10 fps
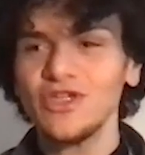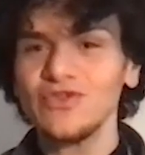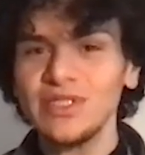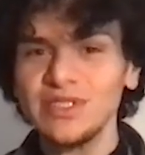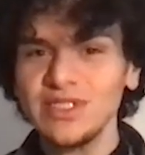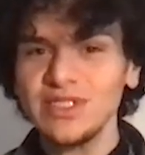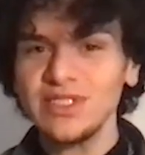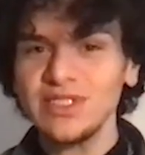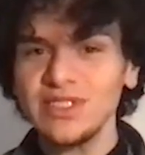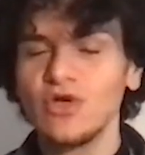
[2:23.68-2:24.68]
Disney
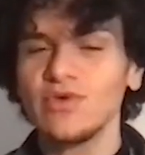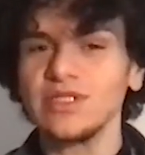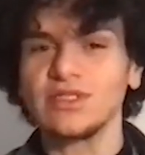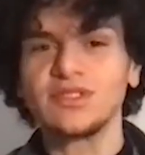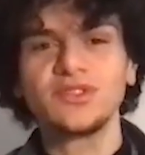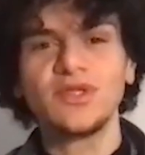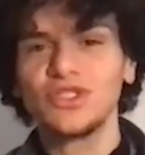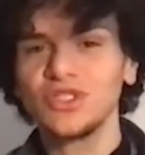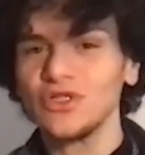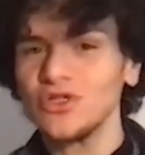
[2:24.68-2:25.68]
has always like
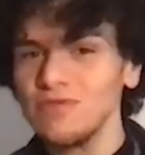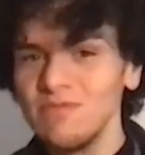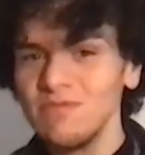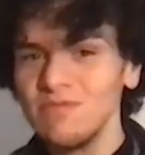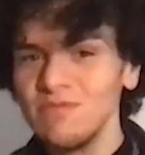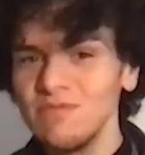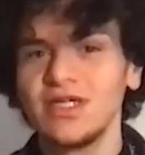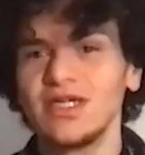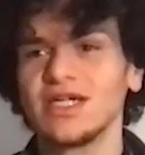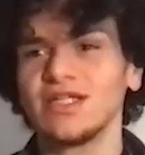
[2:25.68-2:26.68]
such good
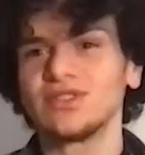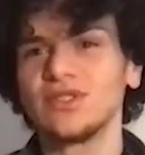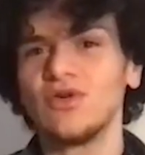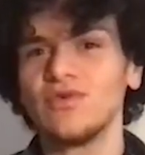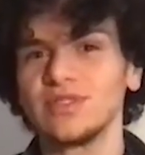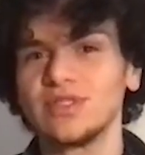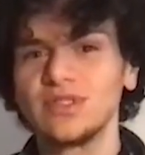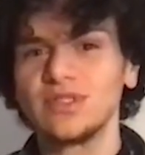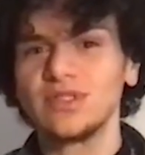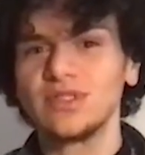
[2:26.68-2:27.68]
music, and
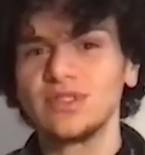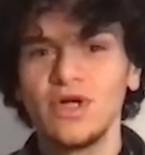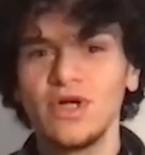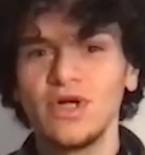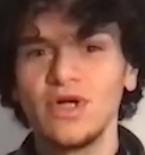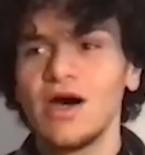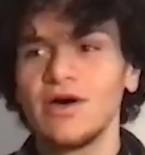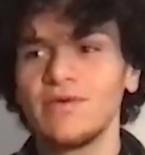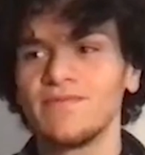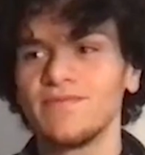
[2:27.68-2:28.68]

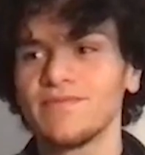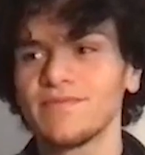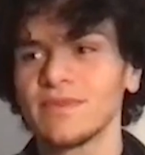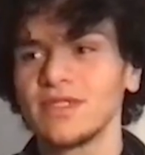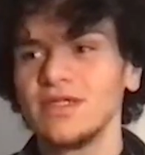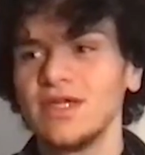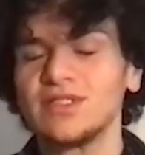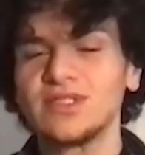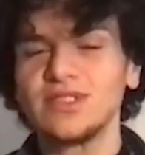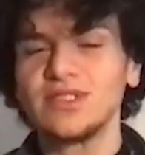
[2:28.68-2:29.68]
um,
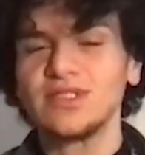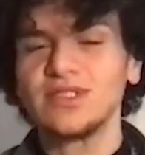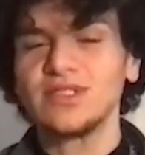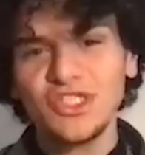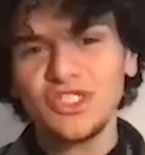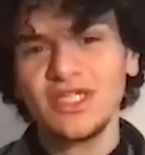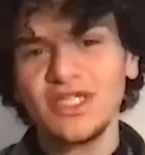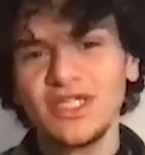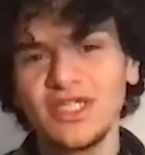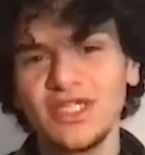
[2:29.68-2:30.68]
it's so catchy,
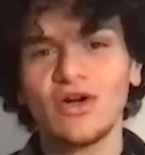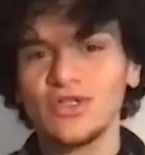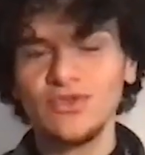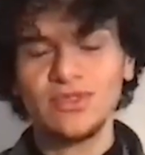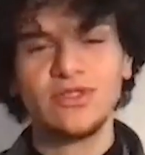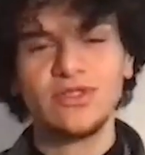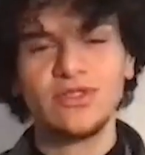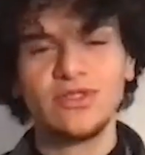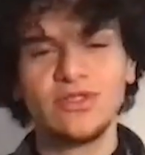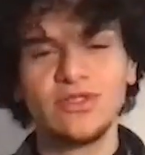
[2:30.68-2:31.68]
and the cartoons look
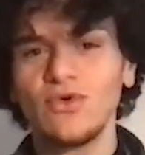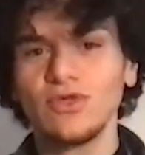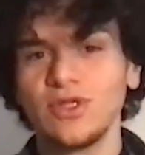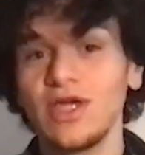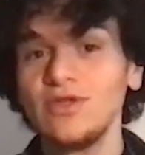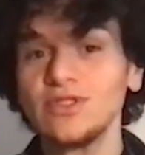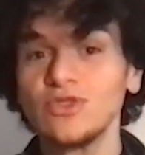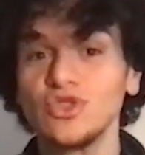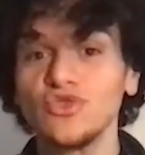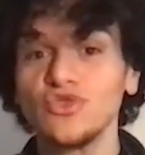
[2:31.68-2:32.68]
so cool. So I used to
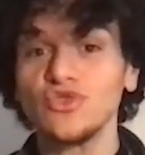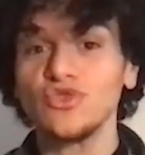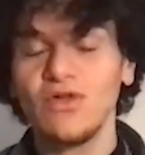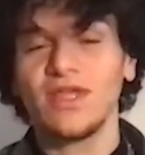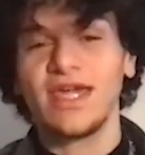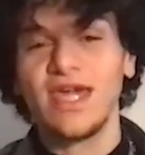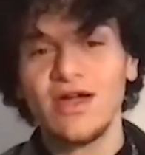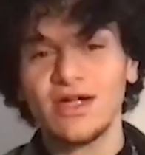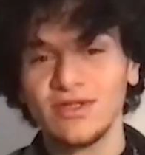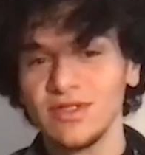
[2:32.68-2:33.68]
draw all the
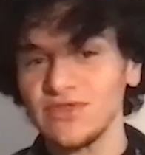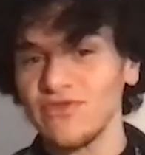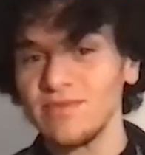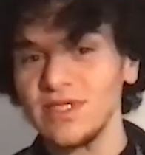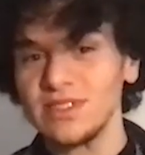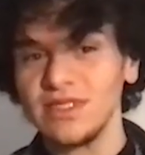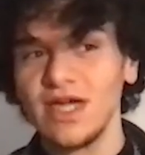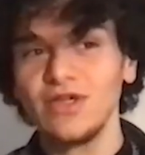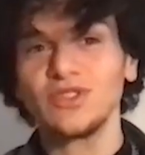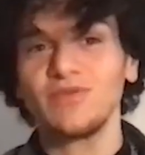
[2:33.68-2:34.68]
characters from Disney.
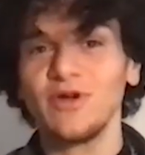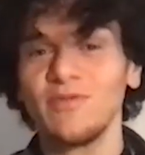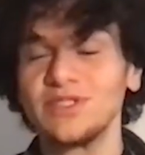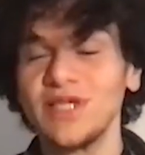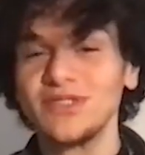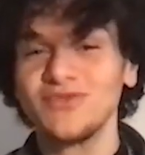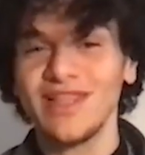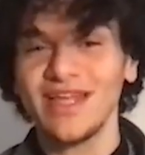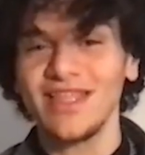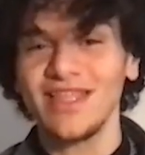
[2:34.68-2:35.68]
I used to be obsessed with
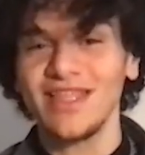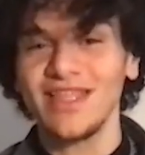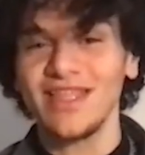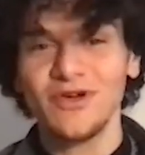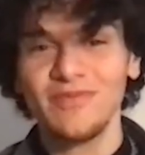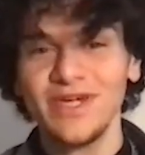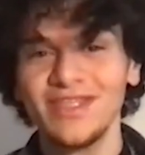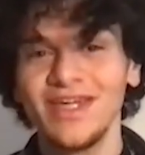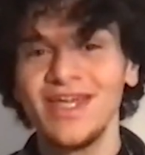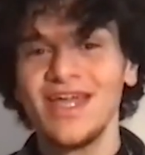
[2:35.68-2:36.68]
like the Little
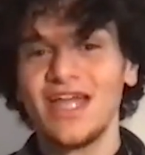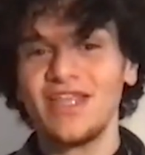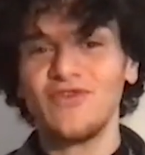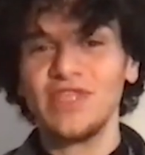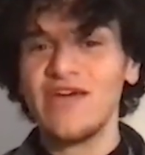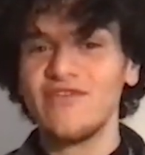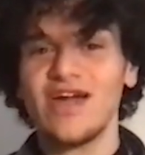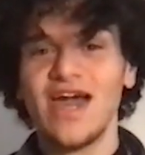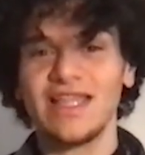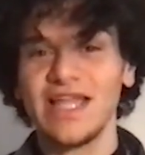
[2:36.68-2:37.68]
Mermaid, and then whenever
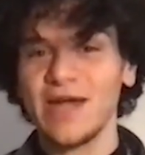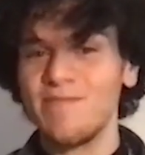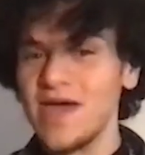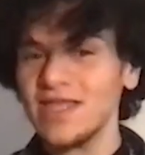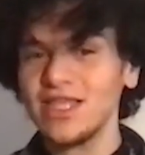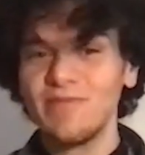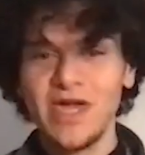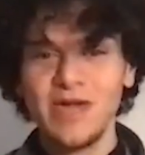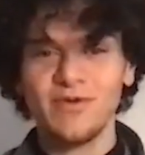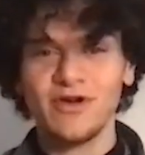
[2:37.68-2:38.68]
I had like a pen and a
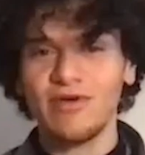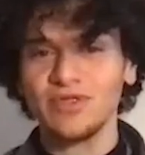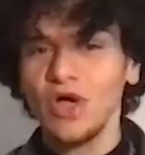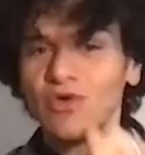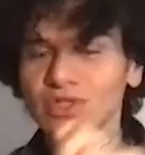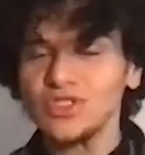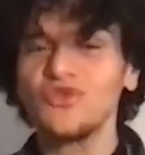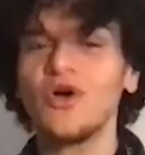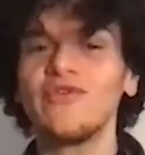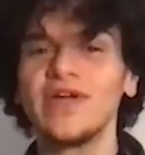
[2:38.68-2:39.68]
paper, I was always
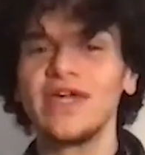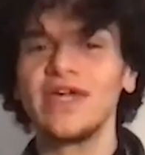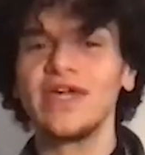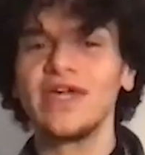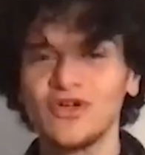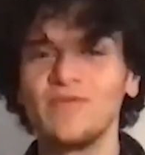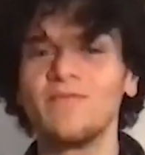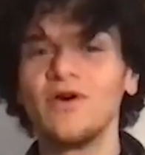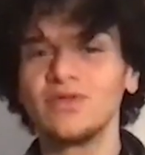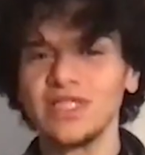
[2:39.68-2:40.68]
drawing and
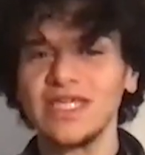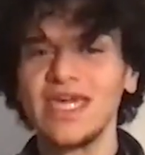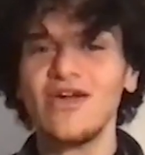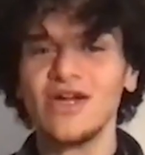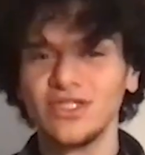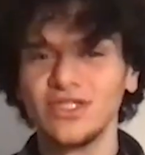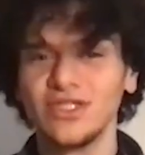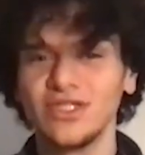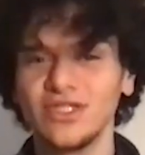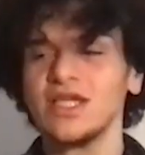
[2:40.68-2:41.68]
composing
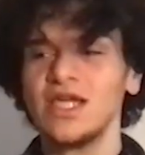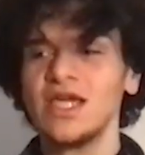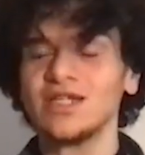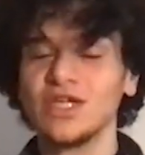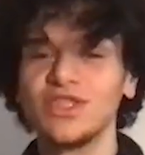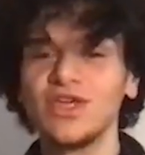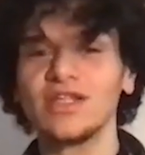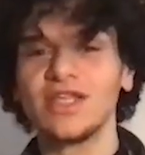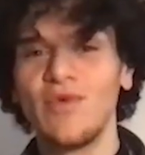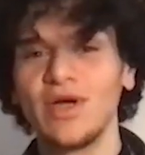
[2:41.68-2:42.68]
characters, and I
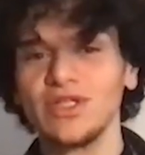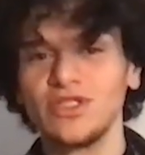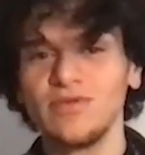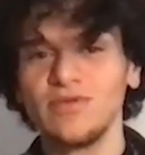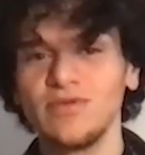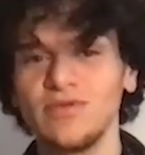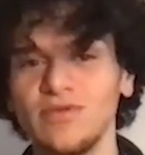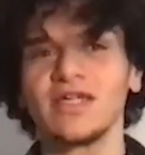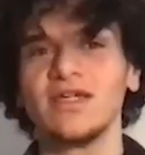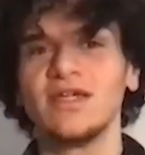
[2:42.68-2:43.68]
thought I wanted to be
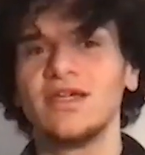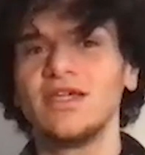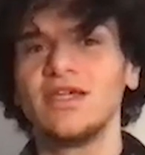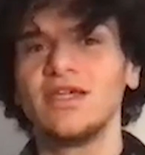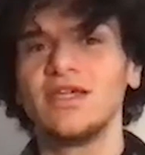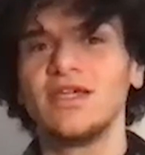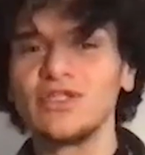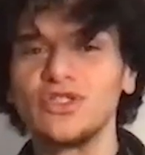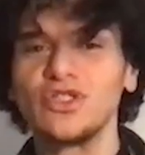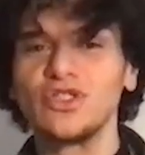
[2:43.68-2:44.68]
like, I
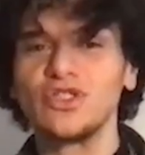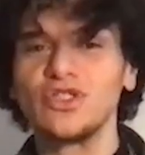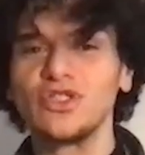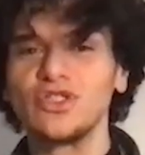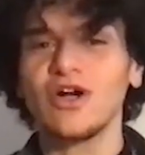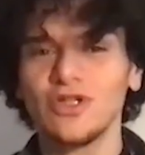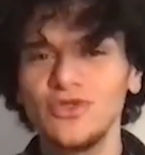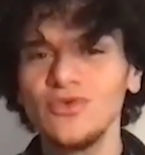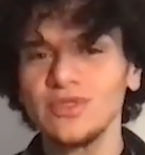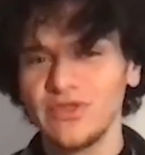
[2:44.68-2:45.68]
wanted to create
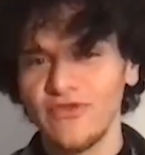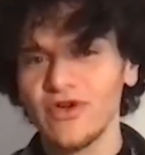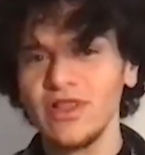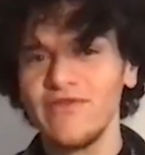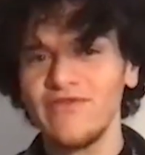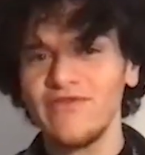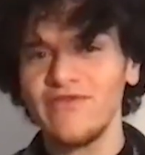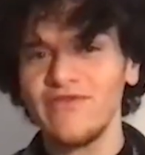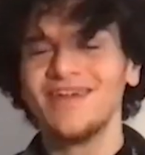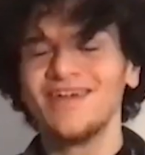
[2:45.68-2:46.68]
cartoons for a living.
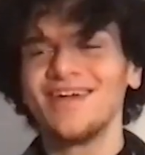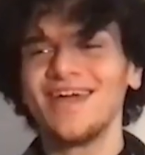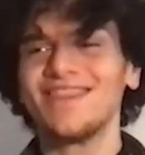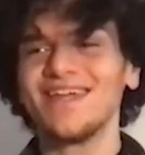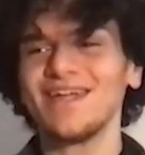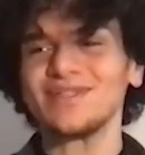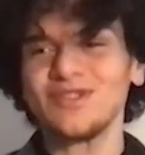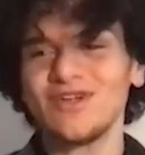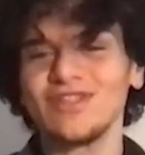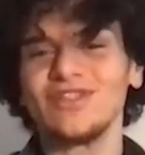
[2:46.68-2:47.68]
And then I
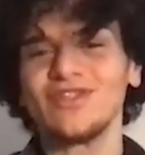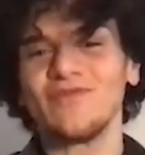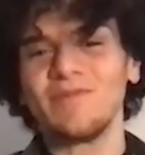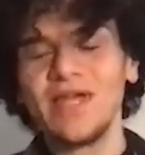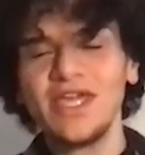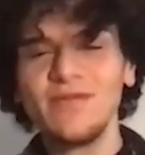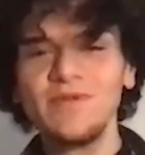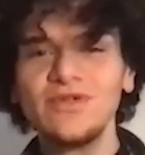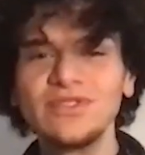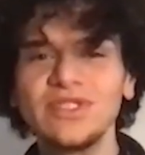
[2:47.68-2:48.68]
started, playing
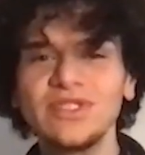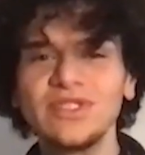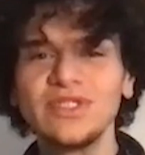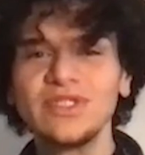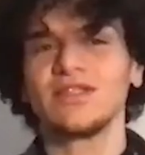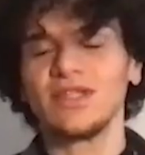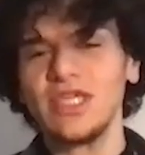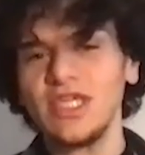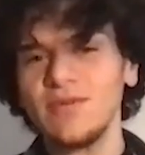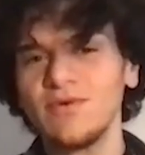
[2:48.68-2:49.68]
music and the
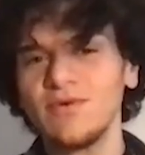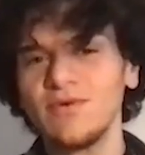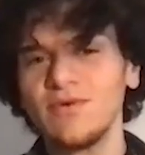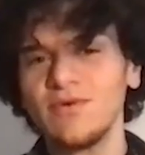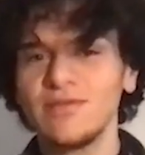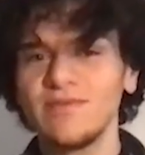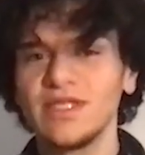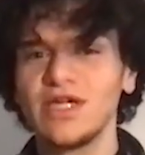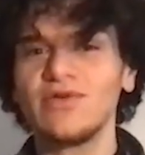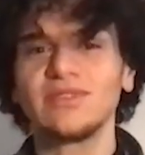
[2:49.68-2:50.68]
keyboard a little bit.
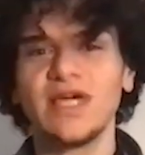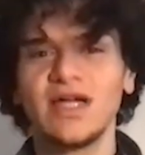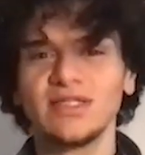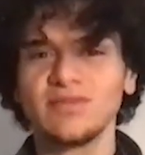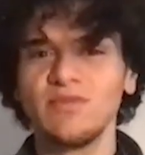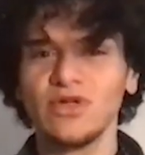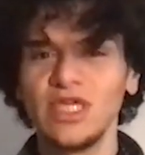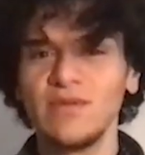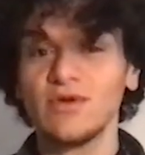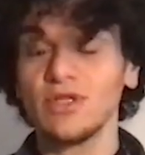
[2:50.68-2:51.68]
I always had a small
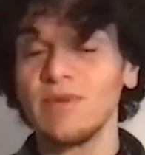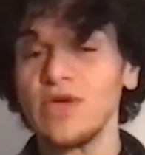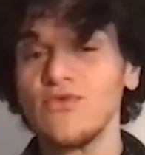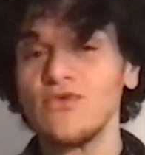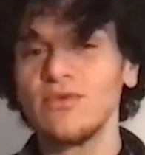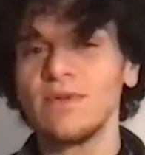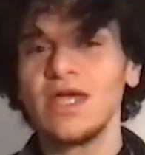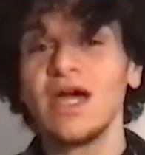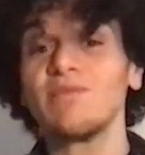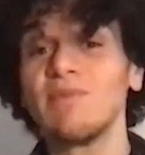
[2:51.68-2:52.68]
keyboard in my room,
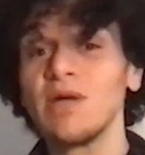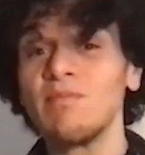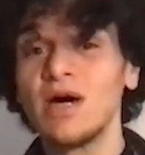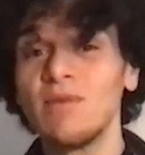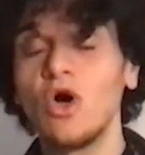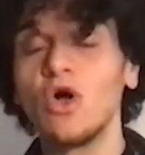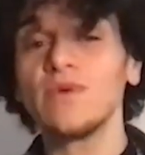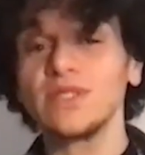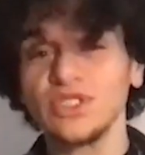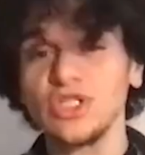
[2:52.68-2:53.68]
and my mom
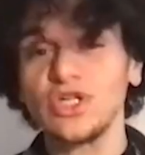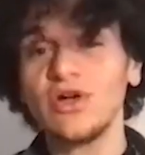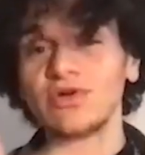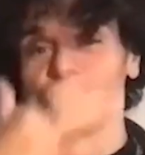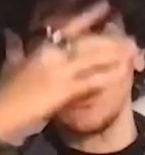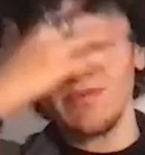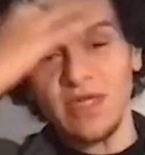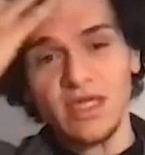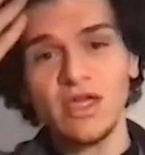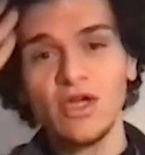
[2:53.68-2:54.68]
always encouraged
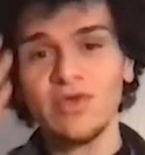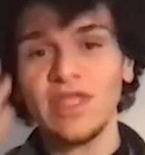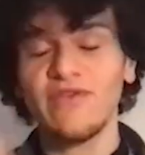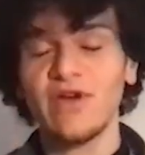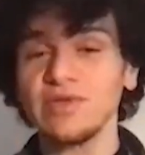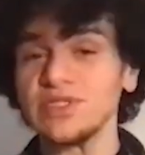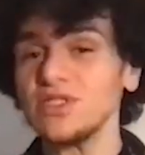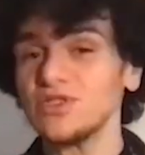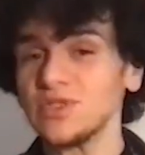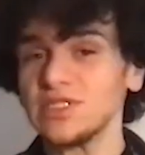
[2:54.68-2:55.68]
me whenever I was
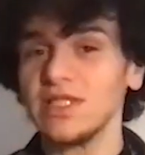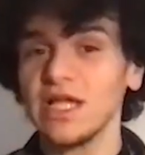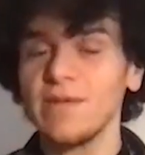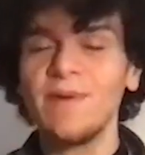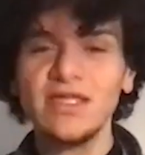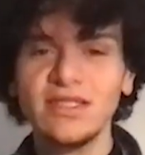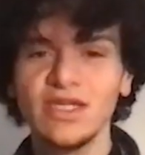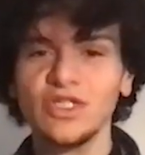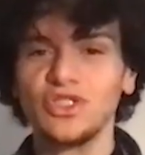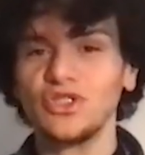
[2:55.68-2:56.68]
interested in like
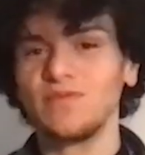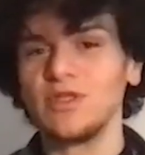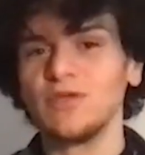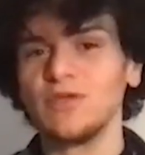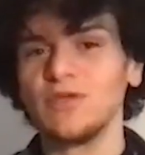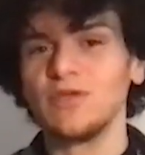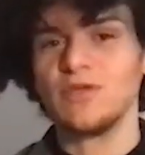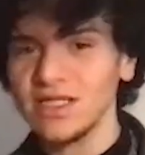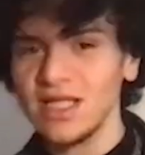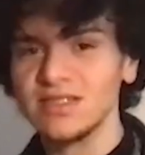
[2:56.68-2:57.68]
painting. She took me to
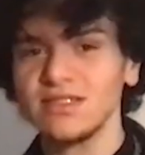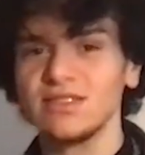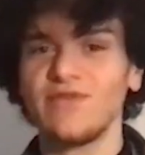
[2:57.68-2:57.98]
painting lessons.